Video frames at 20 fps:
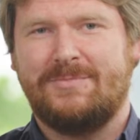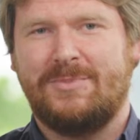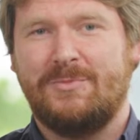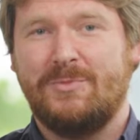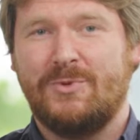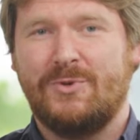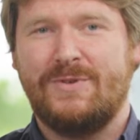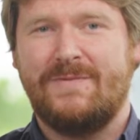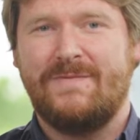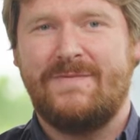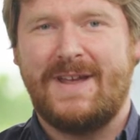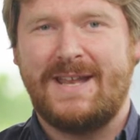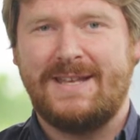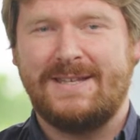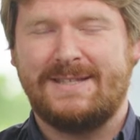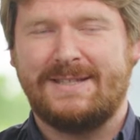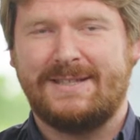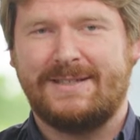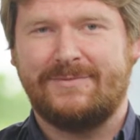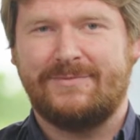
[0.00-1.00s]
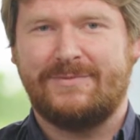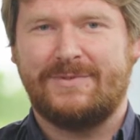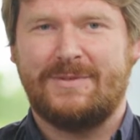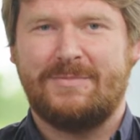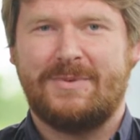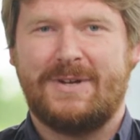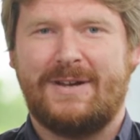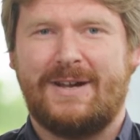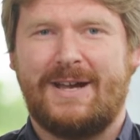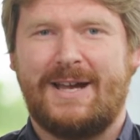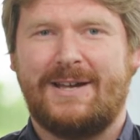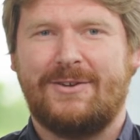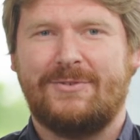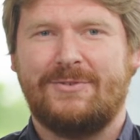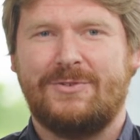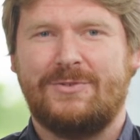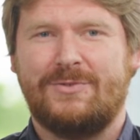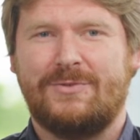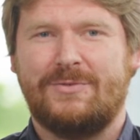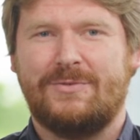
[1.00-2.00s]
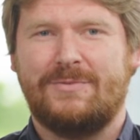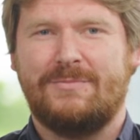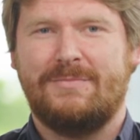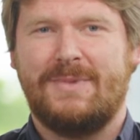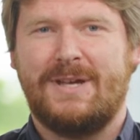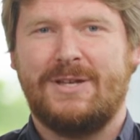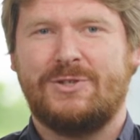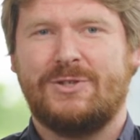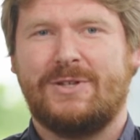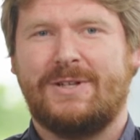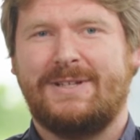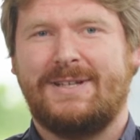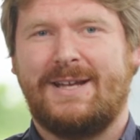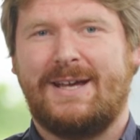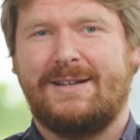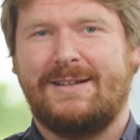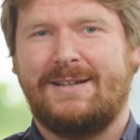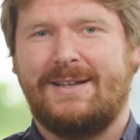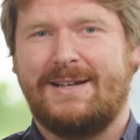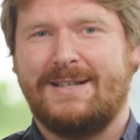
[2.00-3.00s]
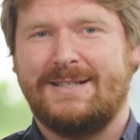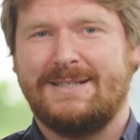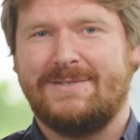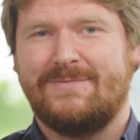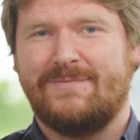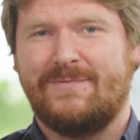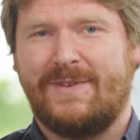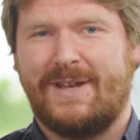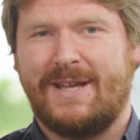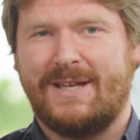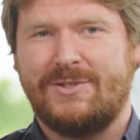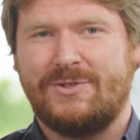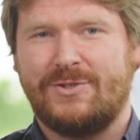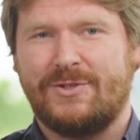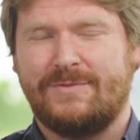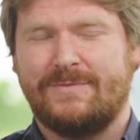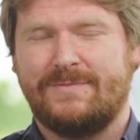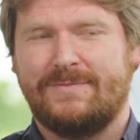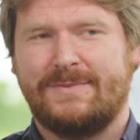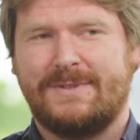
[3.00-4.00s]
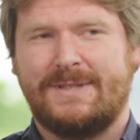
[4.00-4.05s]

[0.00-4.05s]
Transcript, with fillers: to be more inventive about how you measure and analyse inflation.